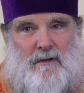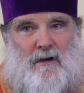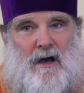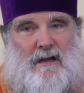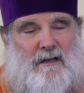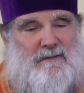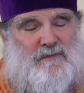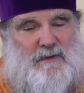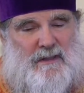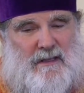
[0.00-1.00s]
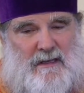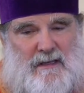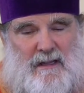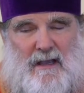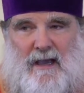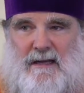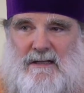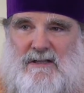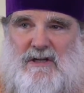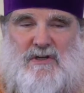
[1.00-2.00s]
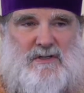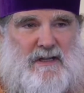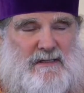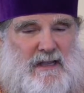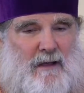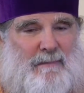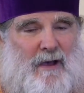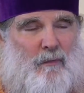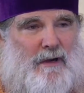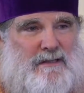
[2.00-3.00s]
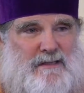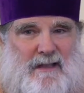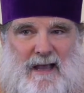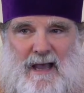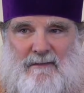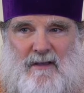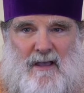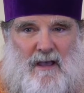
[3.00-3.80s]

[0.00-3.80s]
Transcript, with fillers: God lives within, and He teaches us about what is alive.